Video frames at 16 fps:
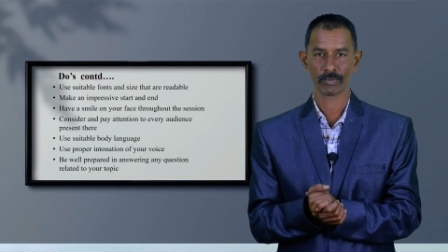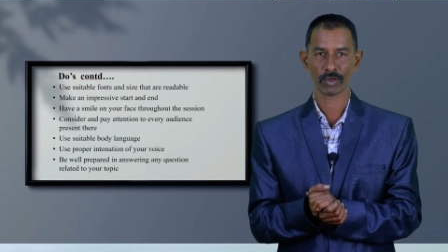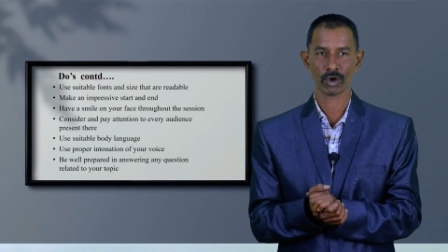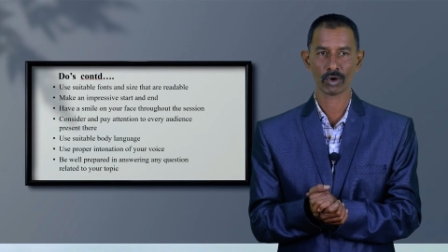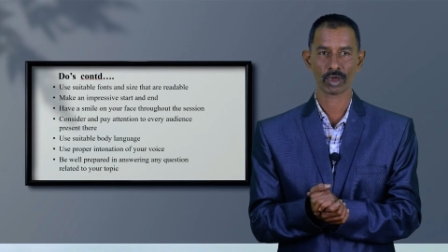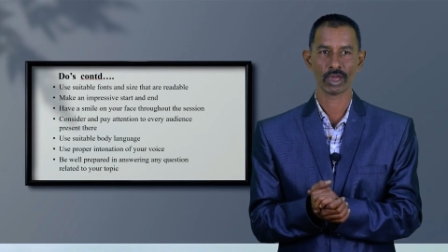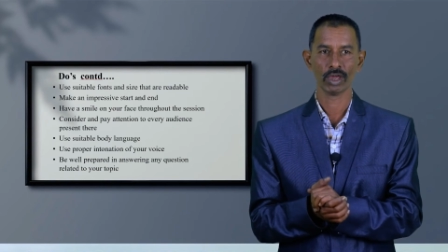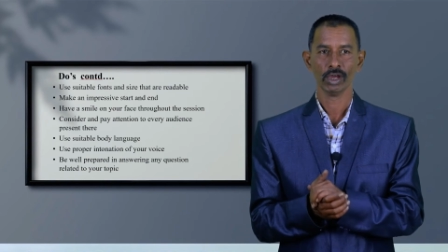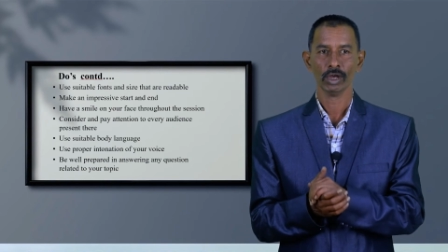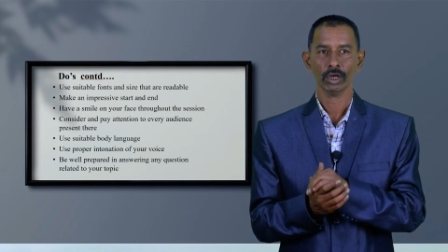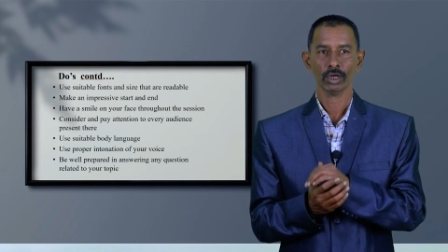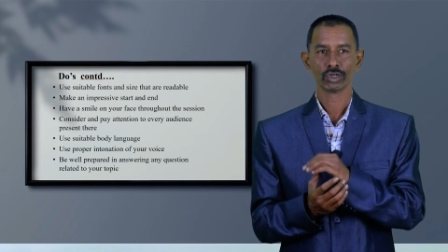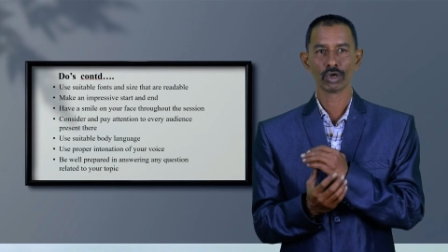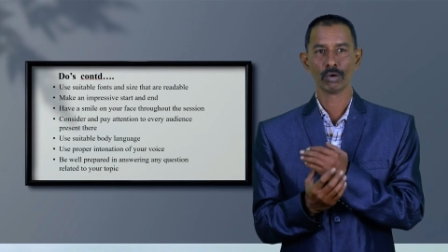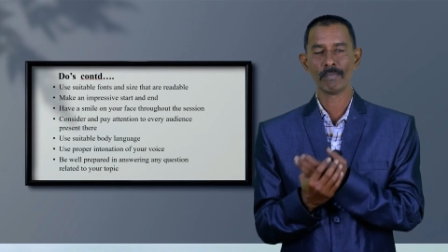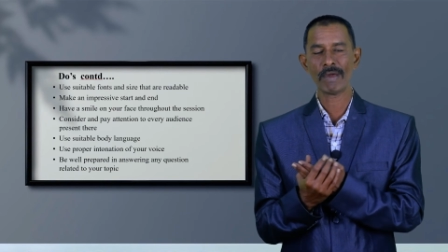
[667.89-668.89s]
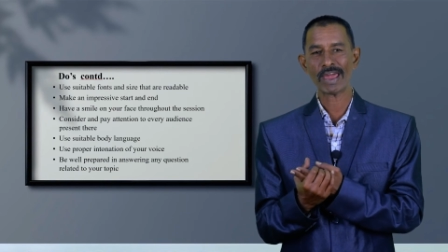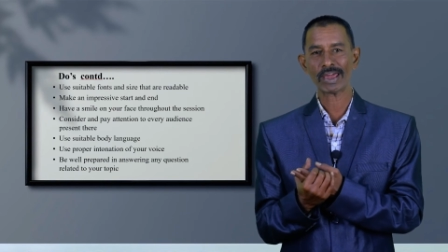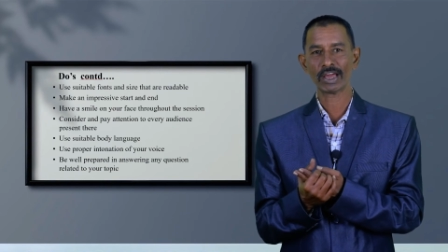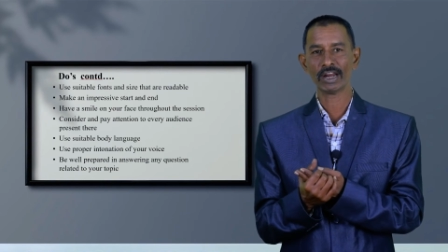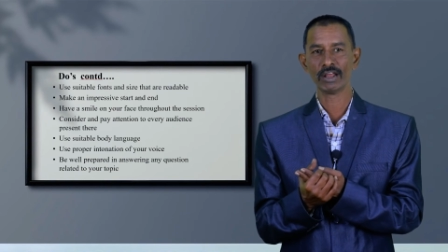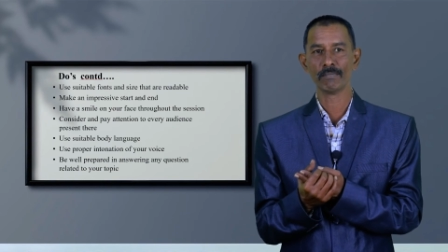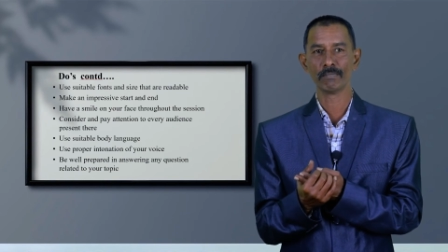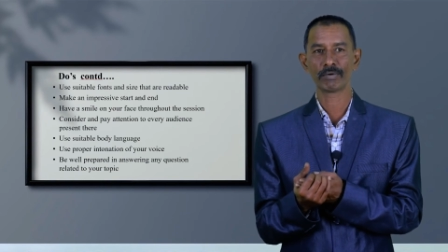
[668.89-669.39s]
Okay, so make
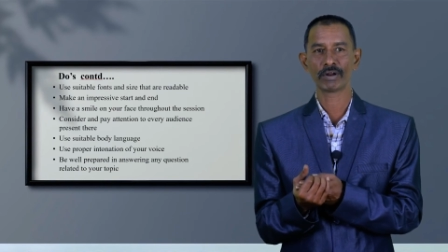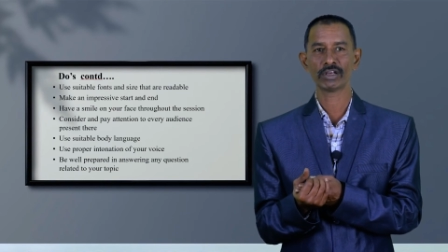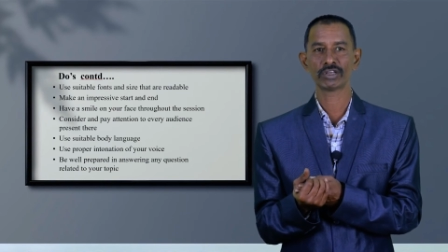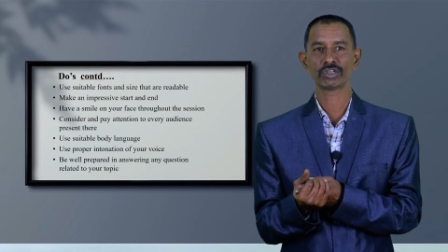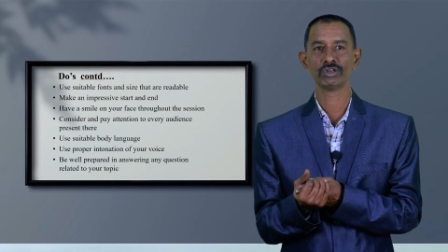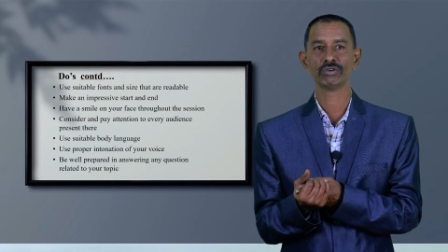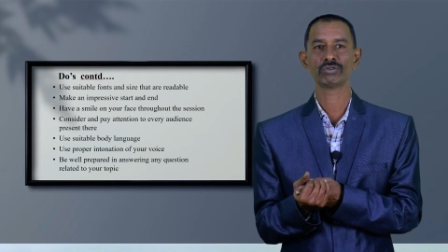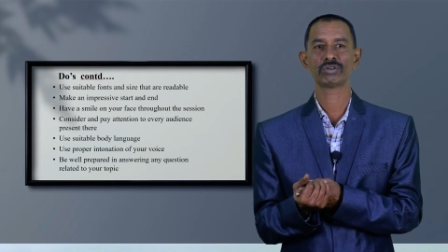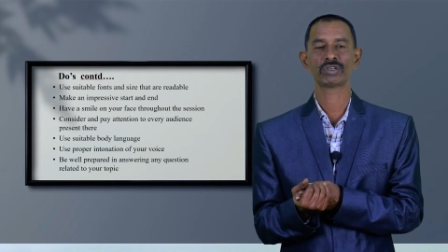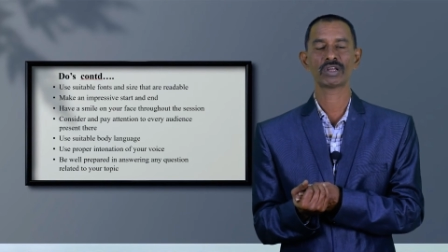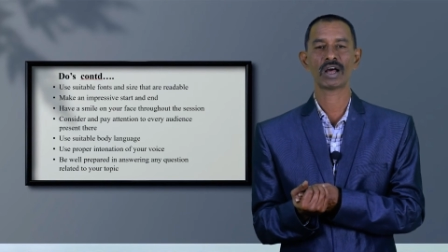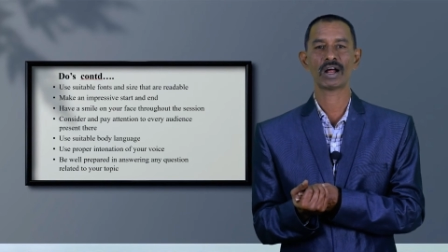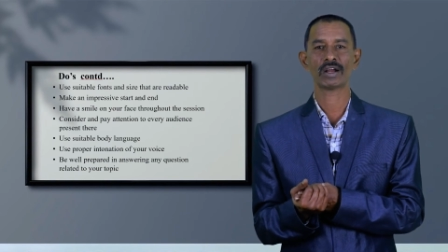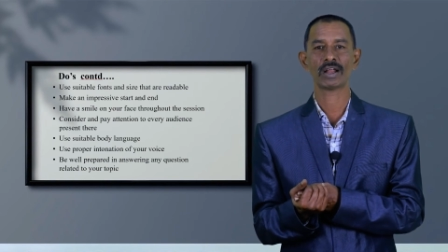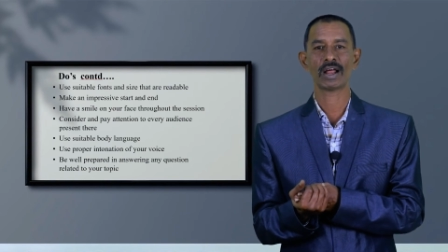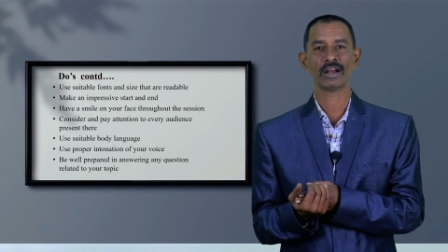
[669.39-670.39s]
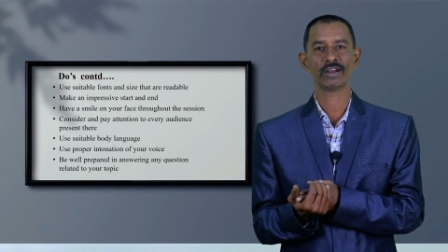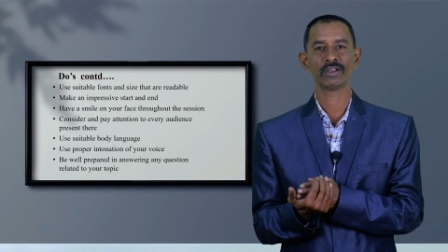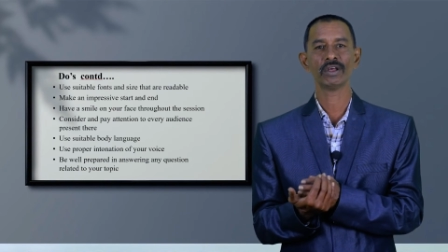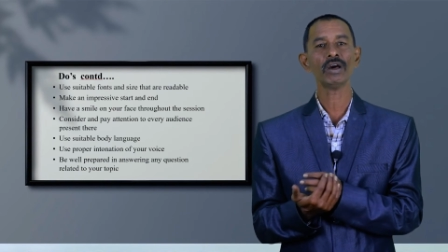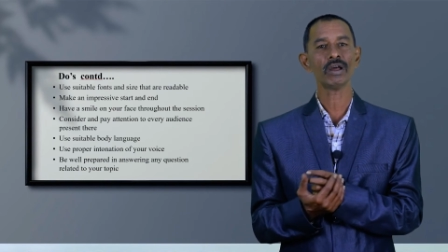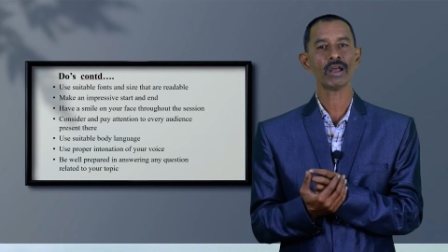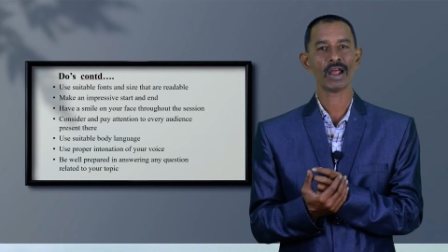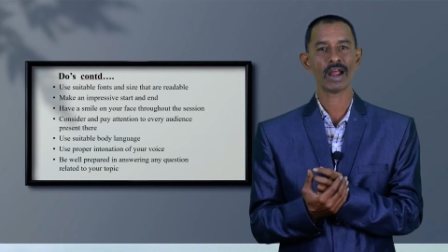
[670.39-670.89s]
an impressive start and
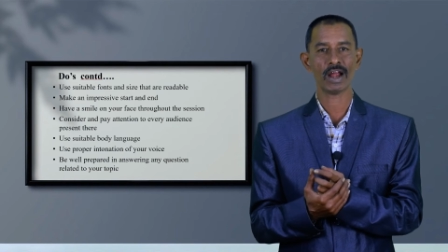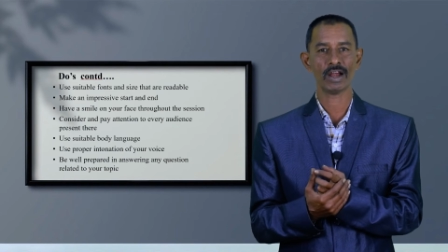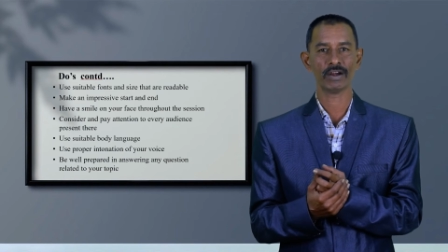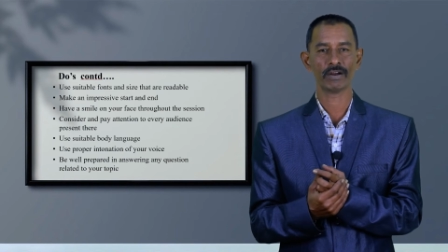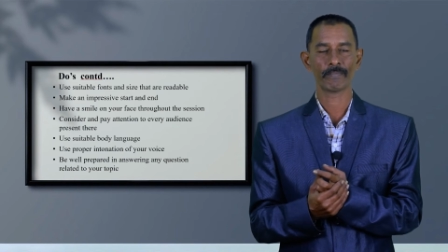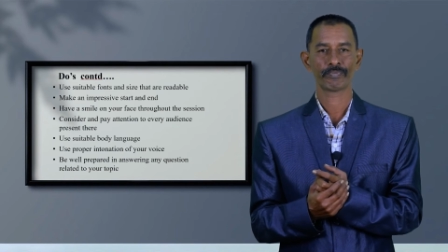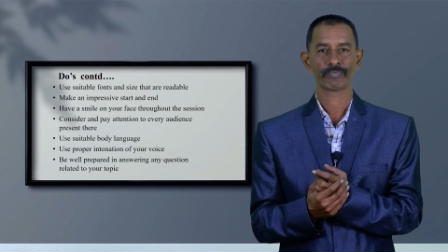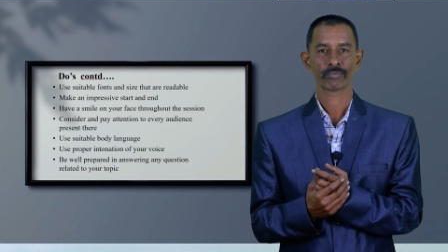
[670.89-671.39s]
the end.